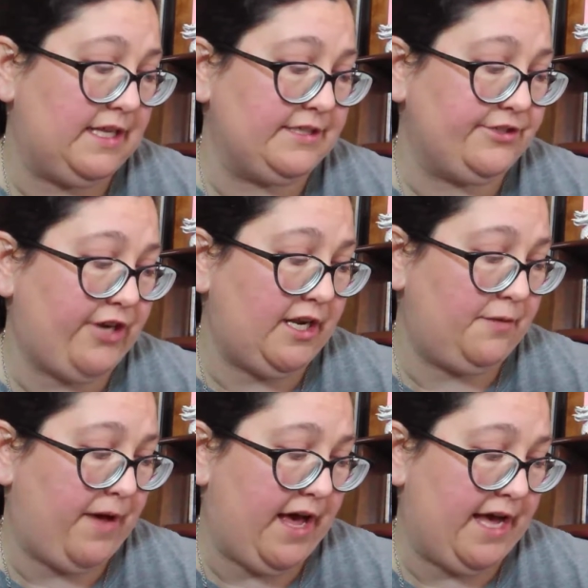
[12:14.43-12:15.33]

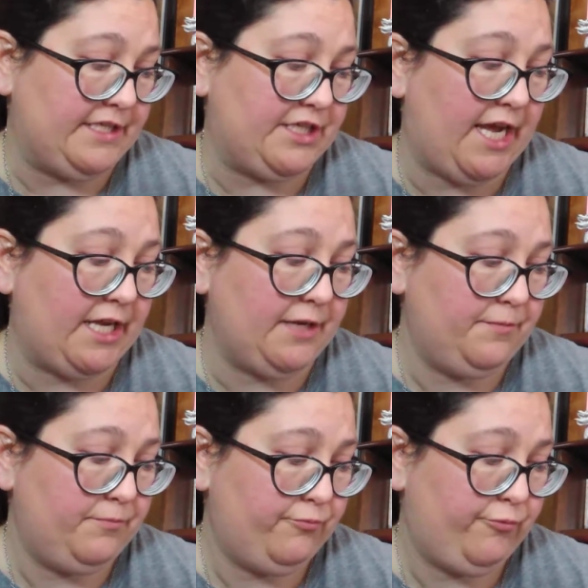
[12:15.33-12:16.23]
illustrated by Jane
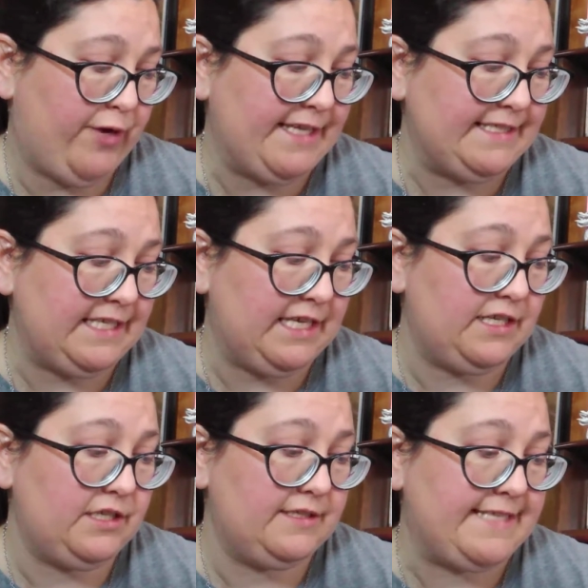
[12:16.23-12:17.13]

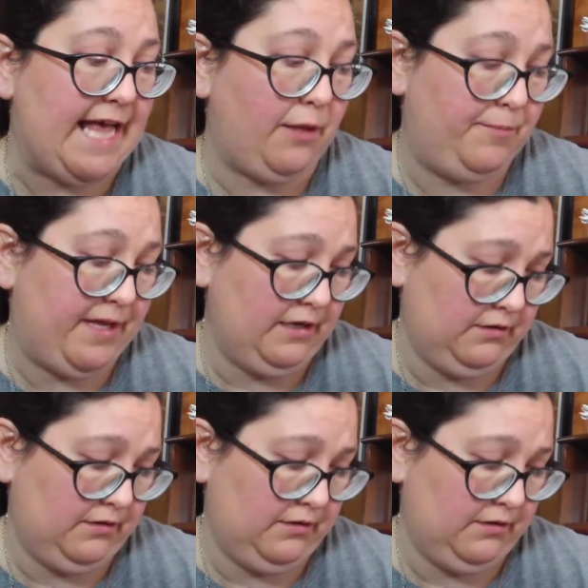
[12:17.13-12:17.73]
Breskin Zalbin.